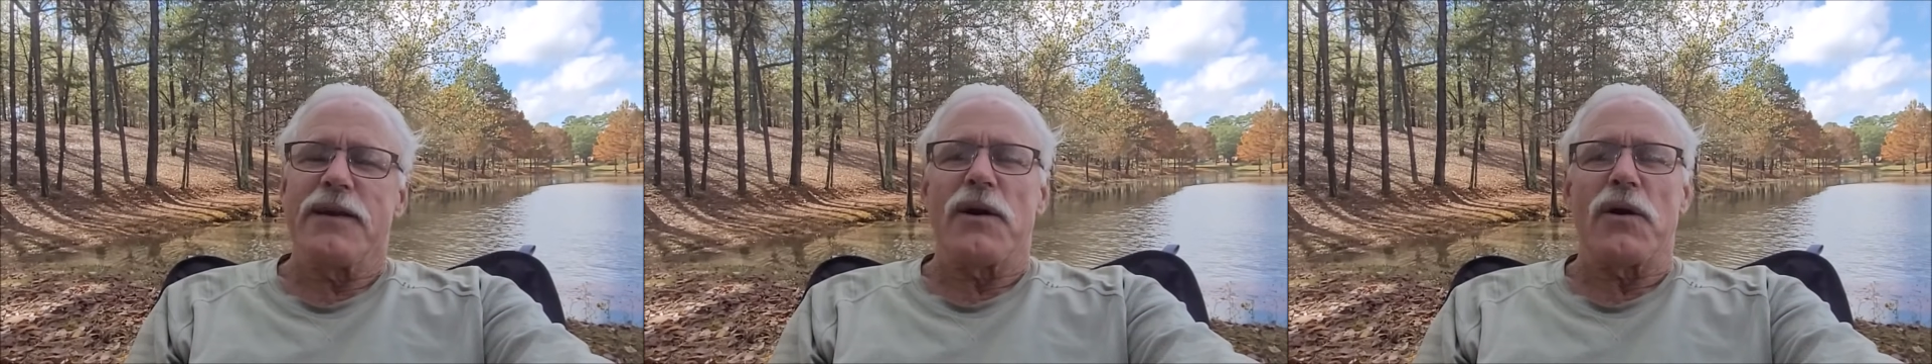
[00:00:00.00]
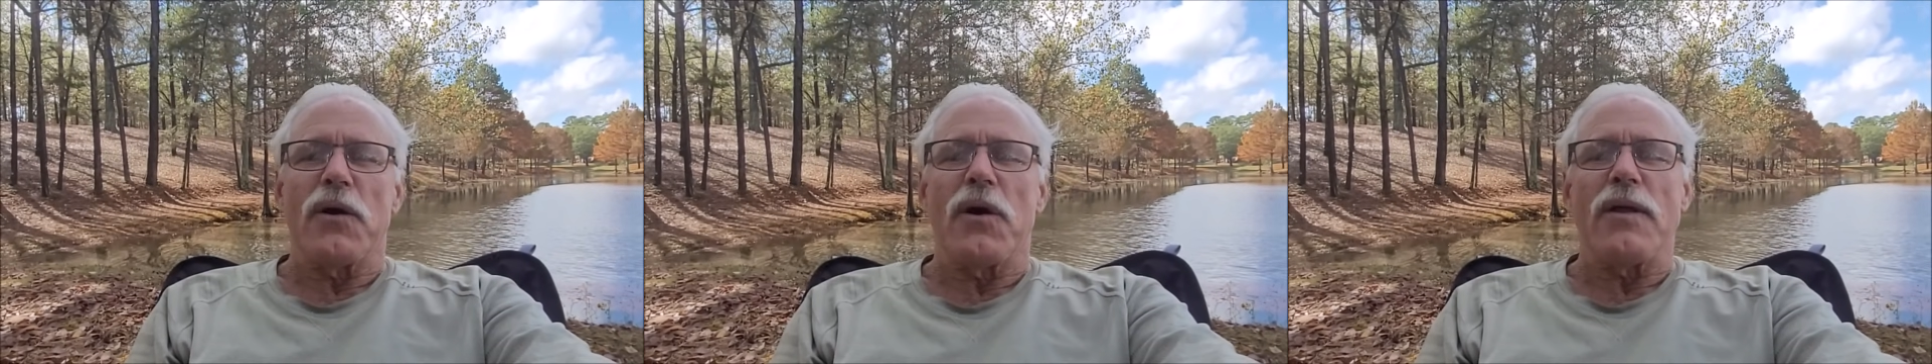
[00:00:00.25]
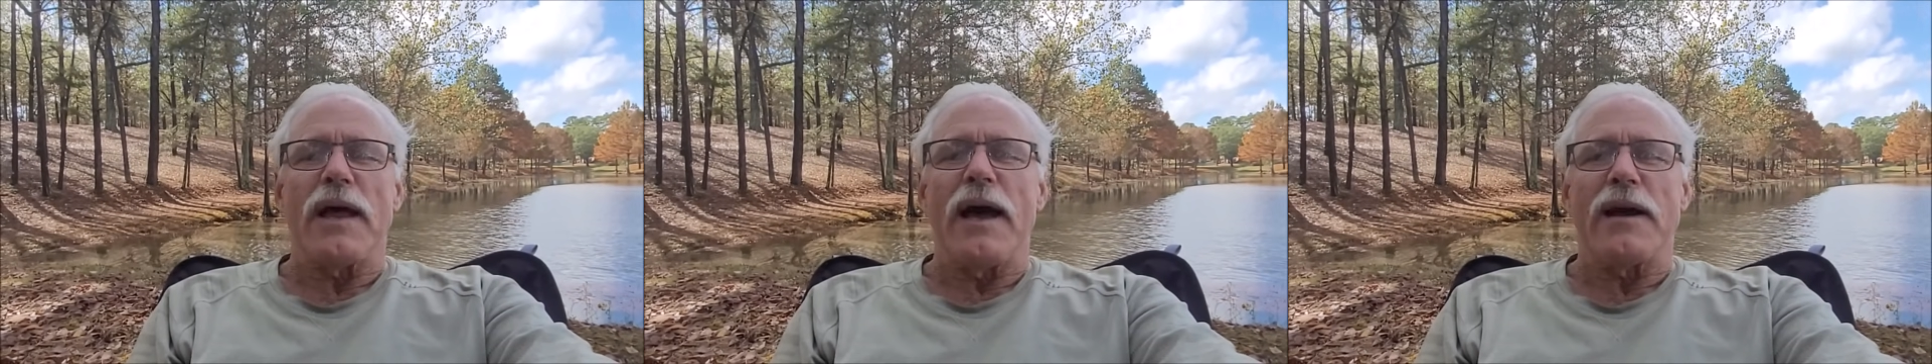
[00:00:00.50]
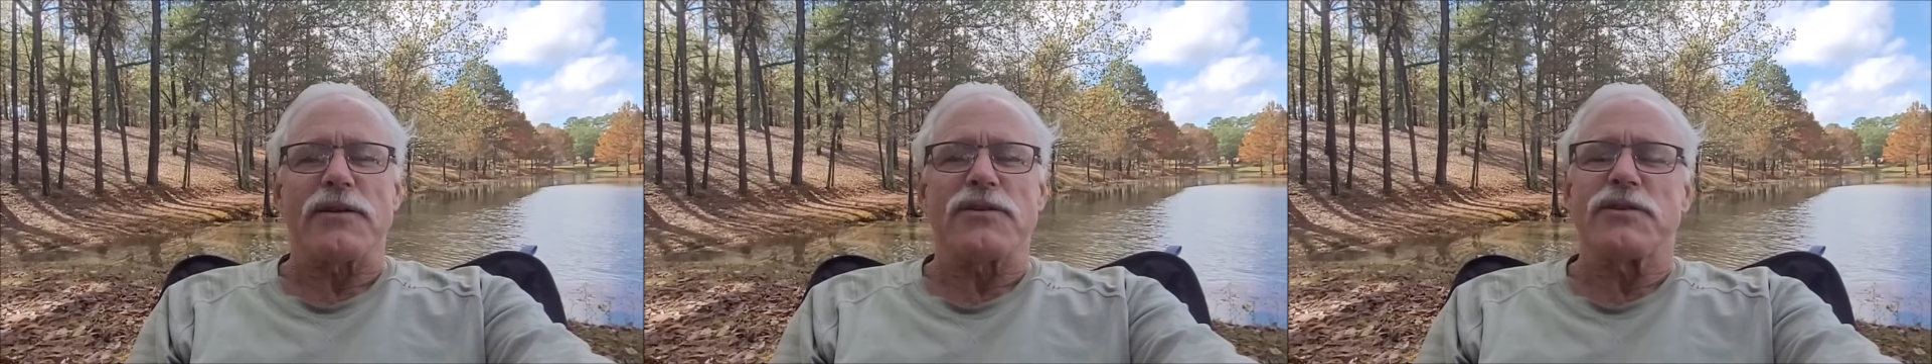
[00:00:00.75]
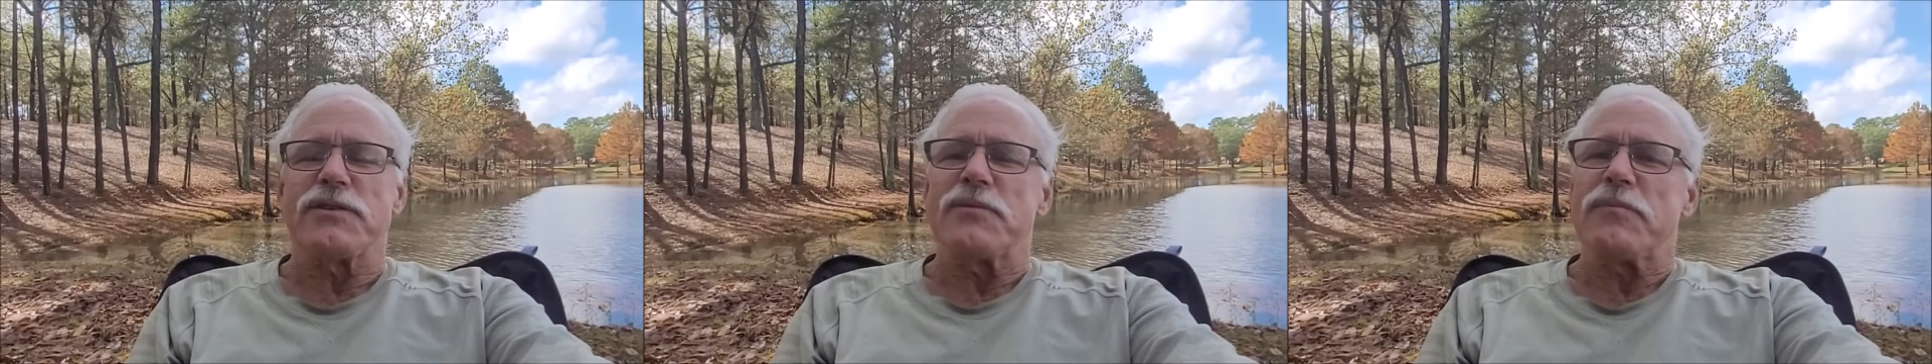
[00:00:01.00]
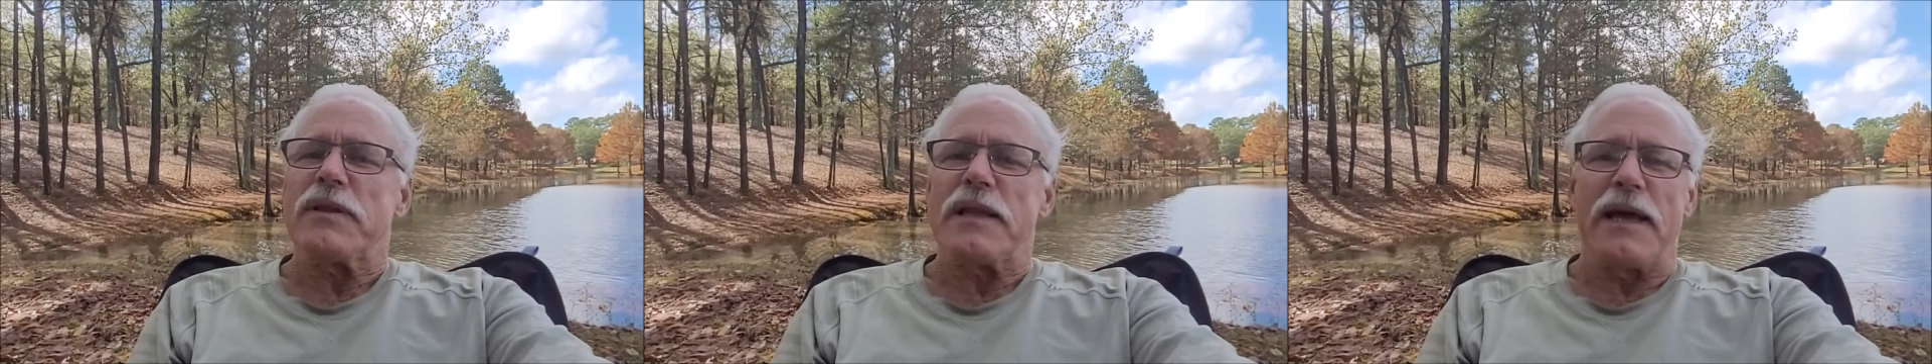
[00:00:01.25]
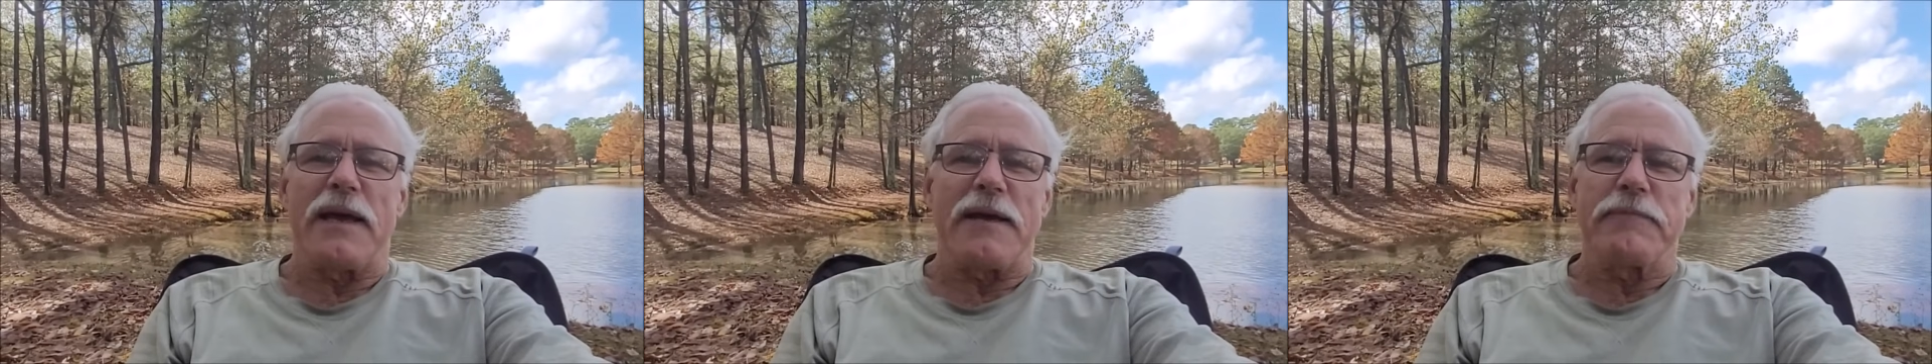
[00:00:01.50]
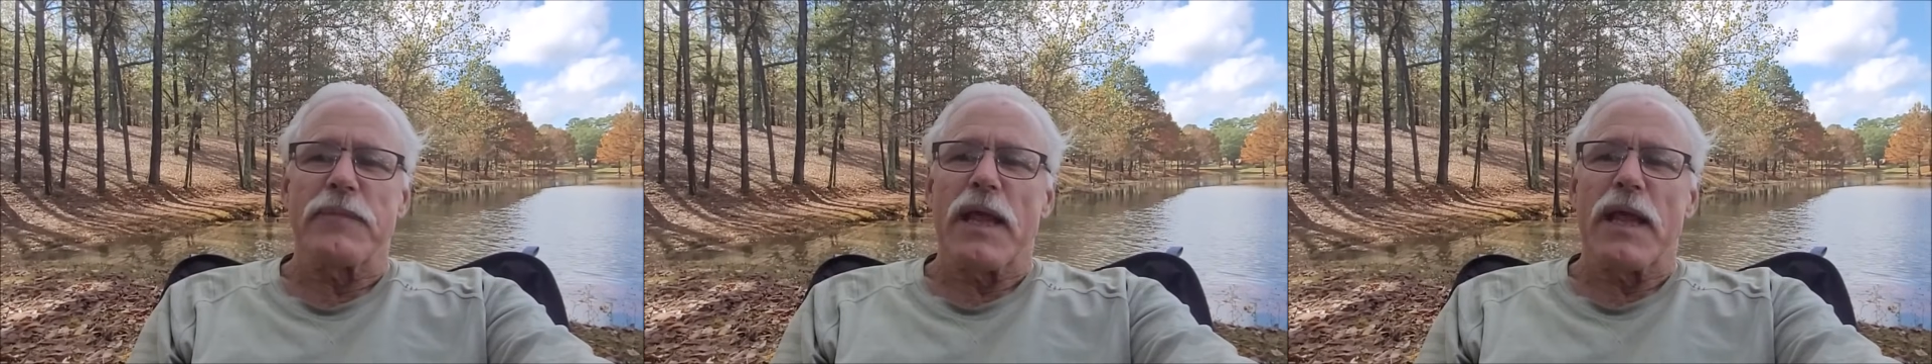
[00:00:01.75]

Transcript: are all actors in a play.